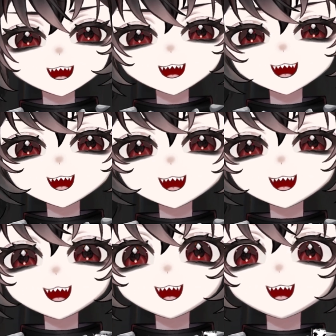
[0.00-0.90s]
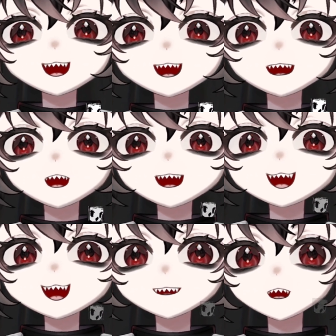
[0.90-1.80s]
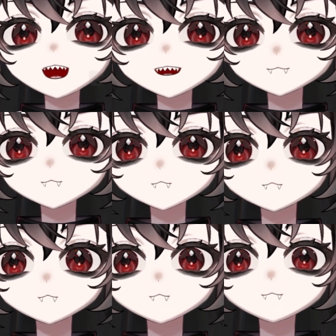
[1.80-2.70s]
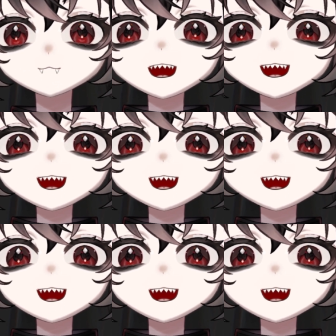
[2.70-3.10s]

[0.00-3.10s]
And the rig is by Mie.